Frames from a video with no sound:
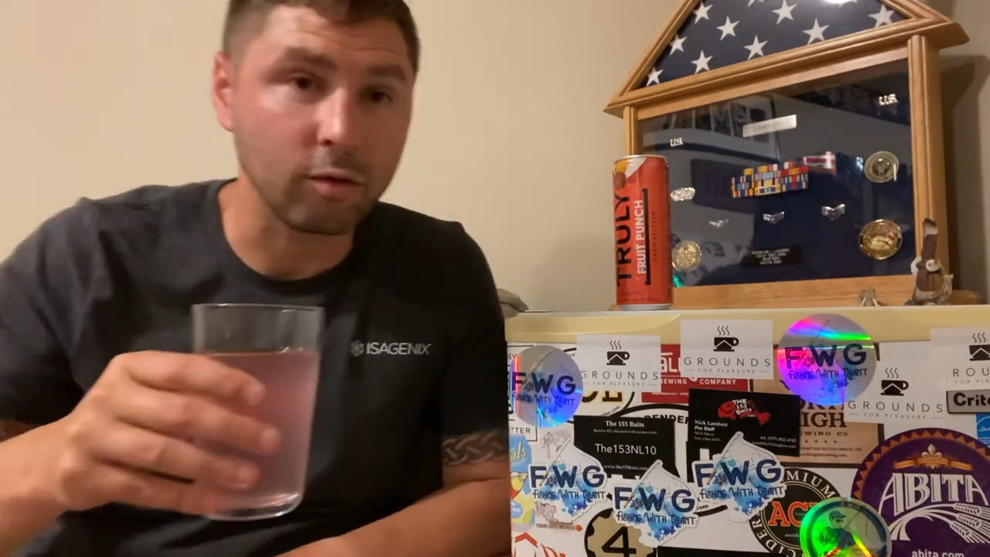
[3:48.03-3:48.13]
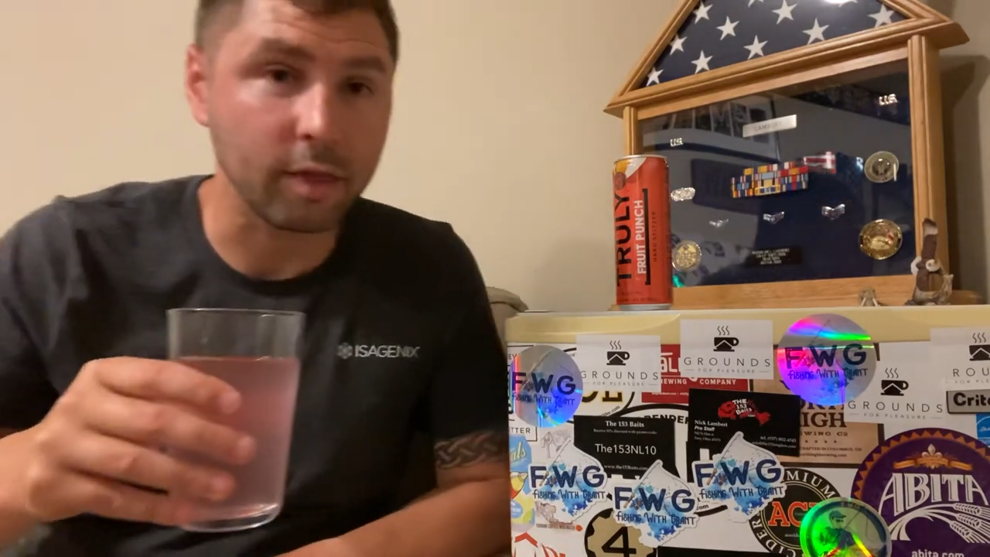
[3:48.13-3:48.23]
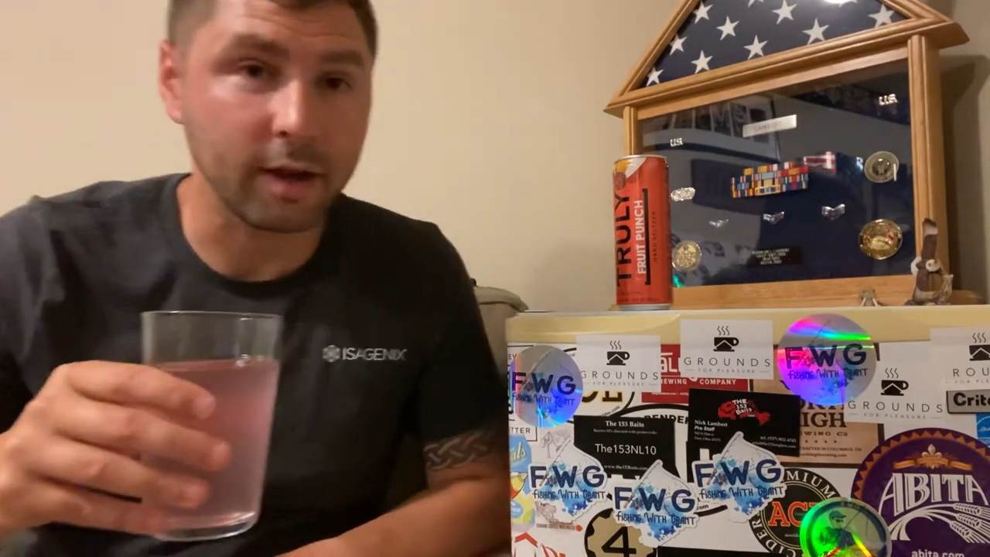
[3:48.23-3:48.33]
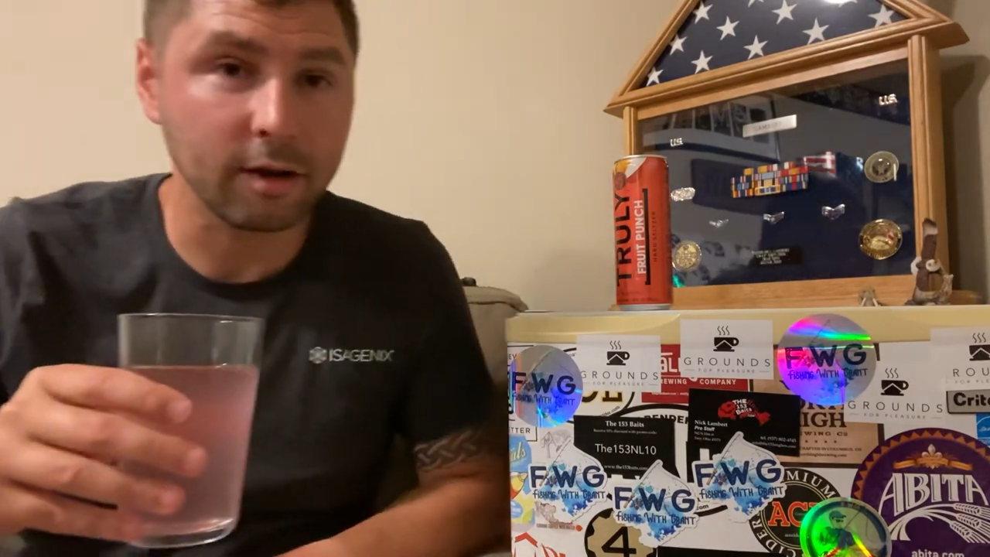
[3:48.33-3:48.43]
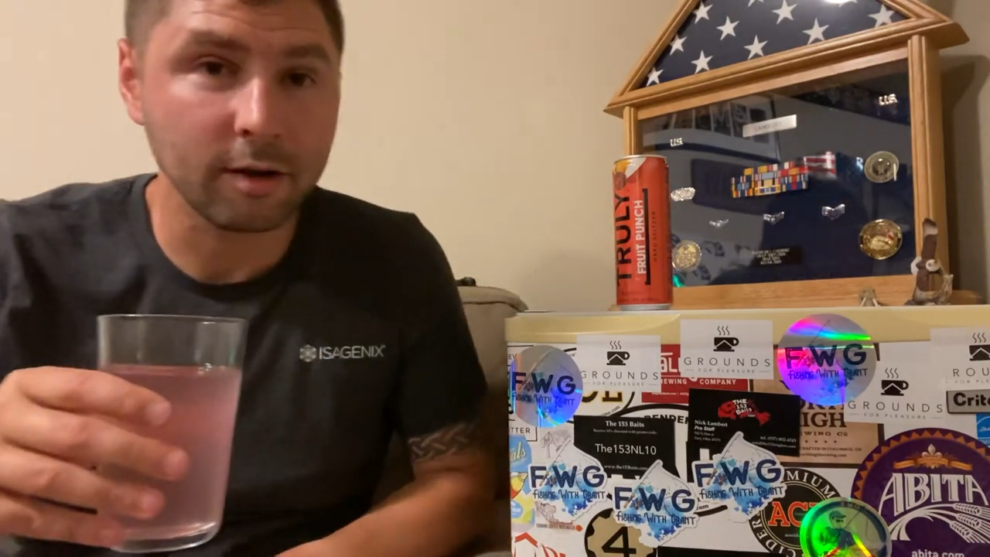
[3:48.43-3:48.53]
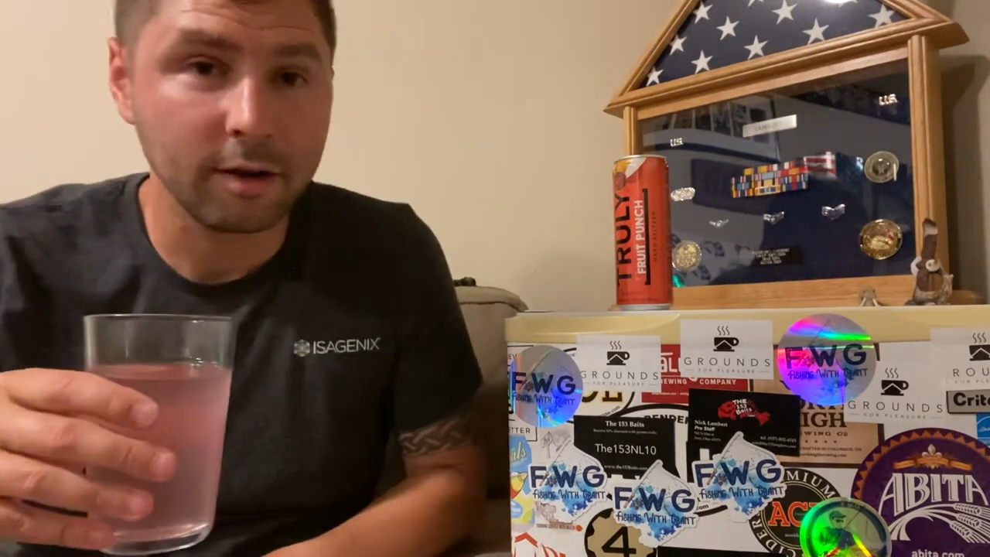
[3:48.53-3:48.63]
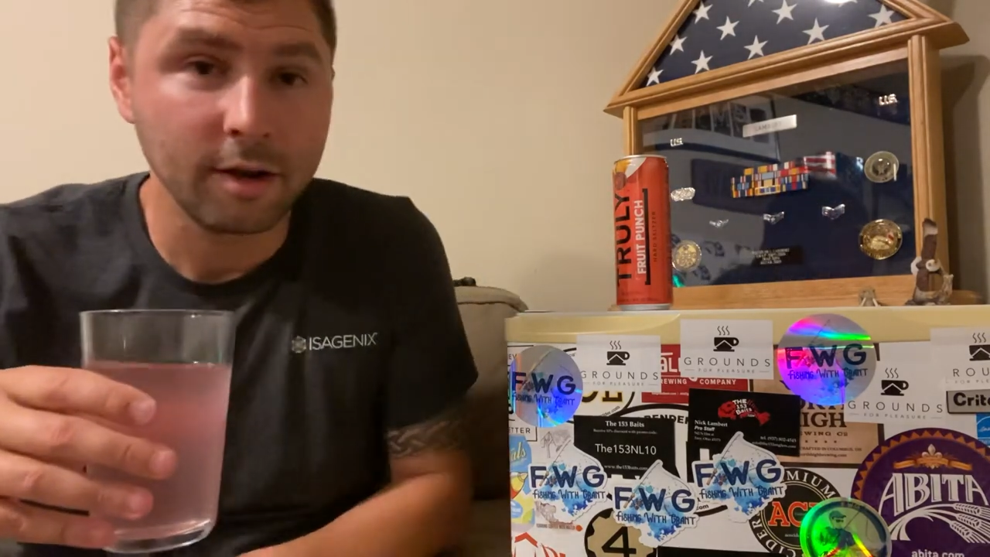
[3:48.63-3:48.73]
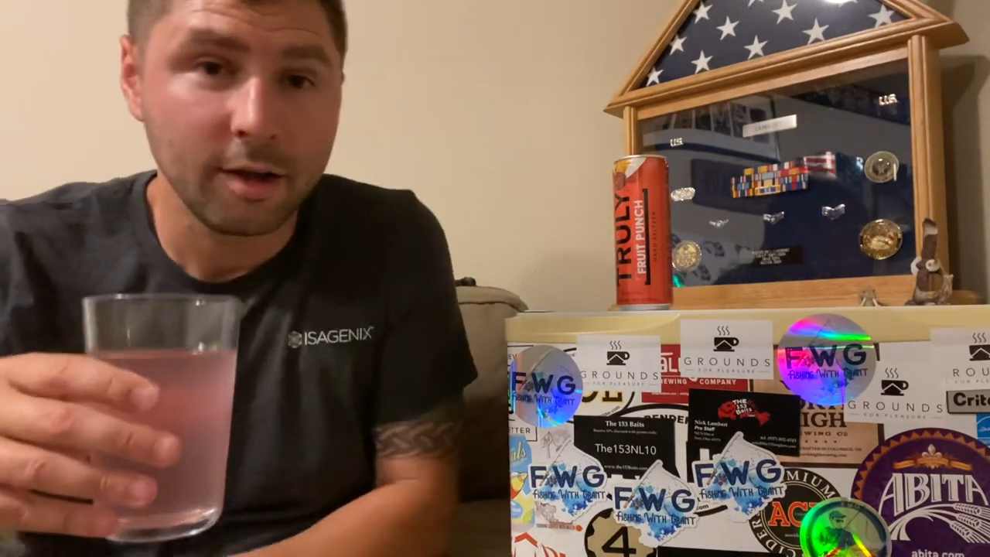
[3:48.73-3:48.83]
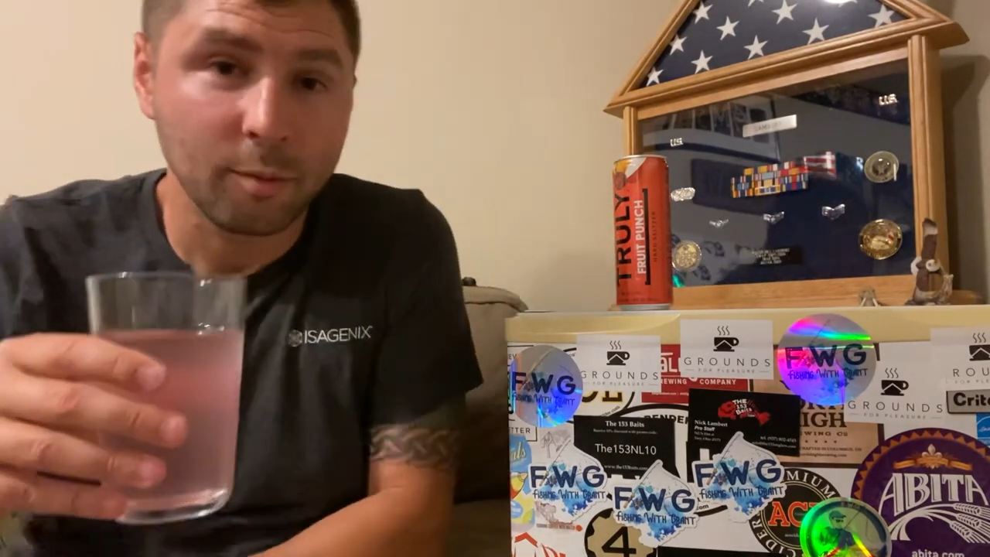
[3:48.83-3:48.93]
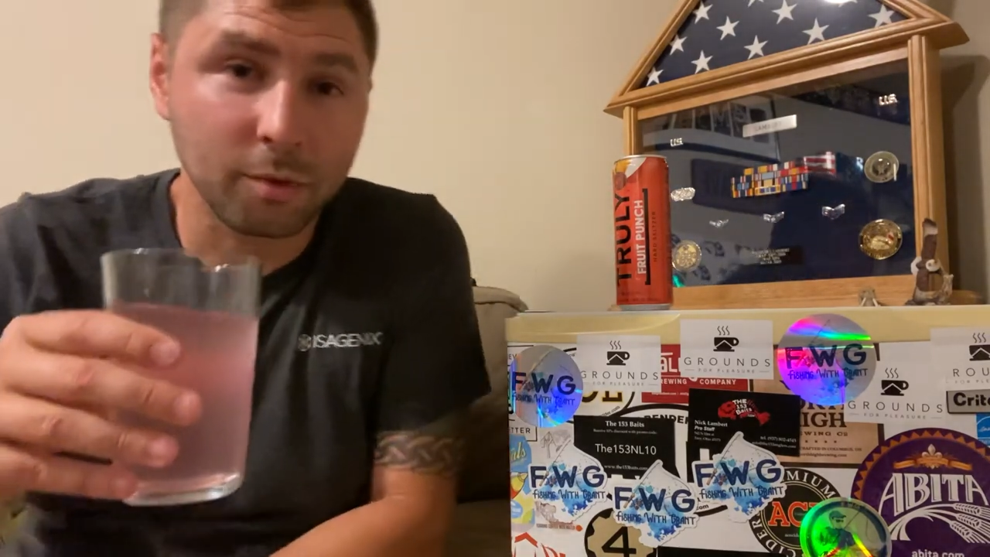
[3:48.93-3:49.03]
there.
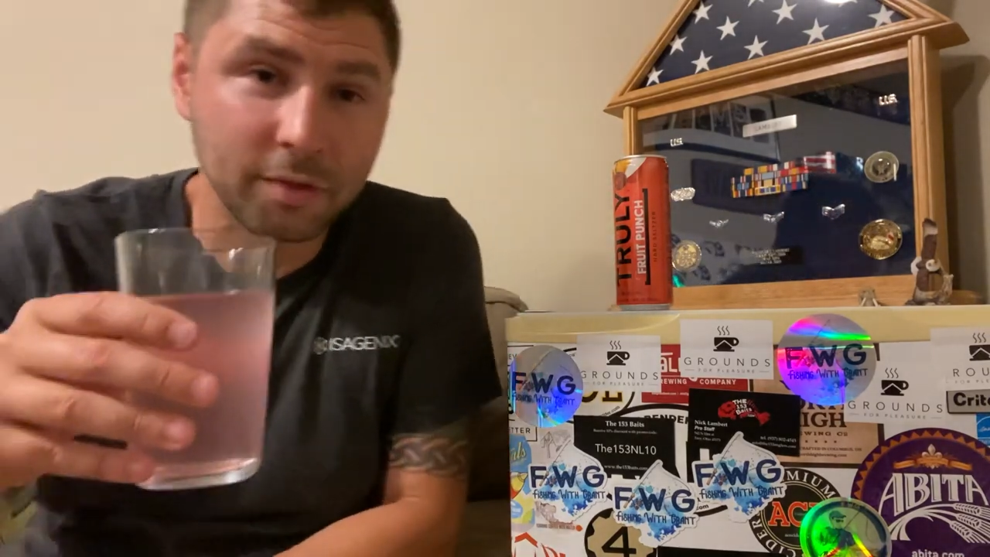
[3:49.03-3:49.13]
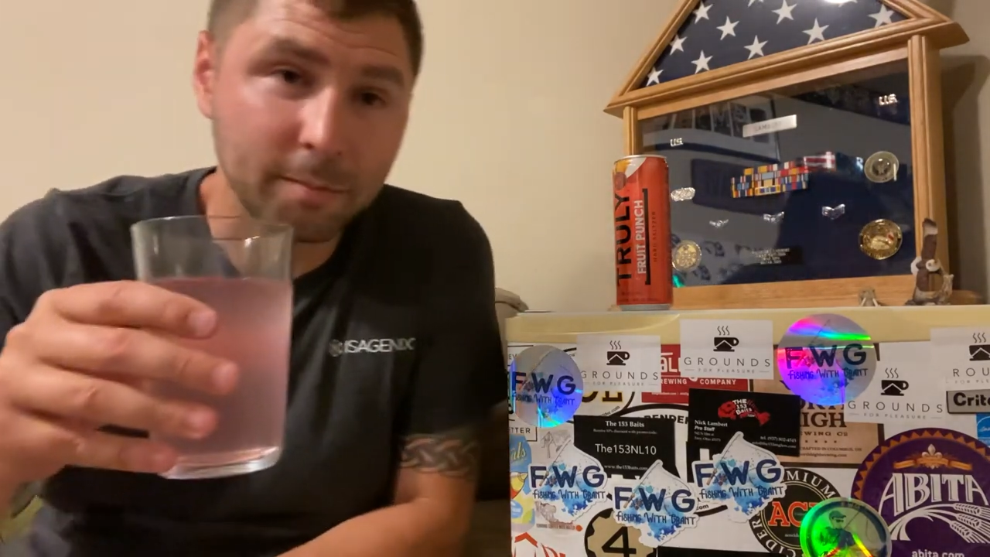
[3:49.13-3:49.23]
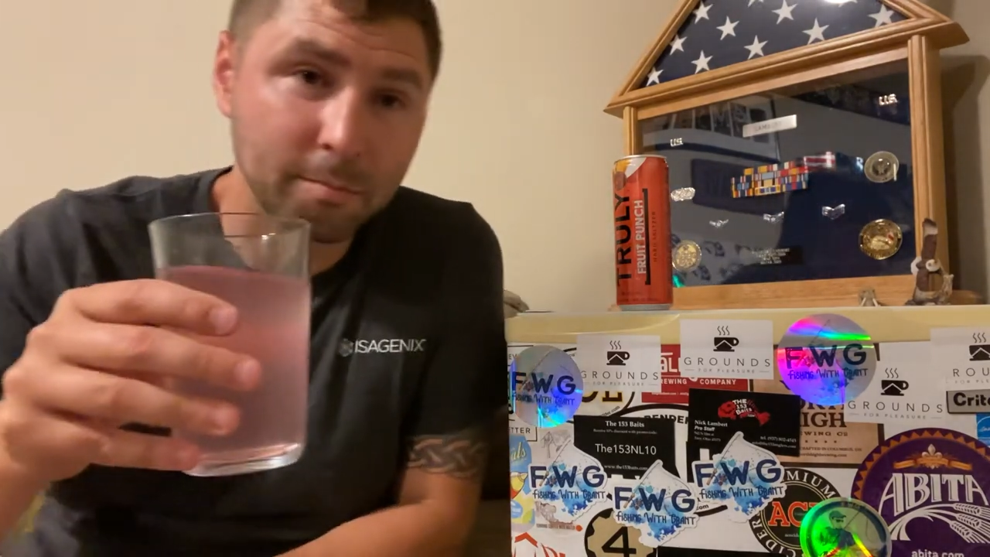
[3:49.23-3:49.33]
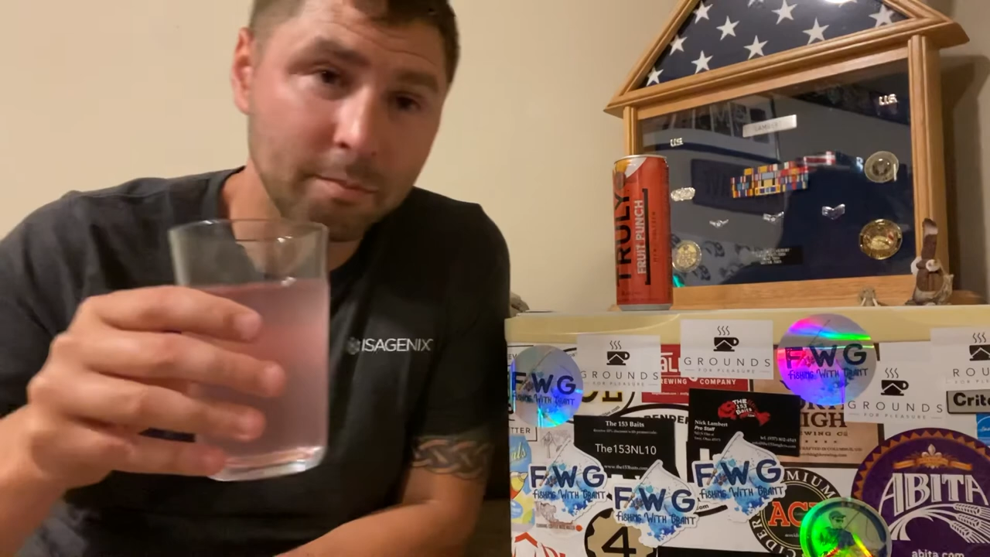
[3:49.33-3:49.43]
With the.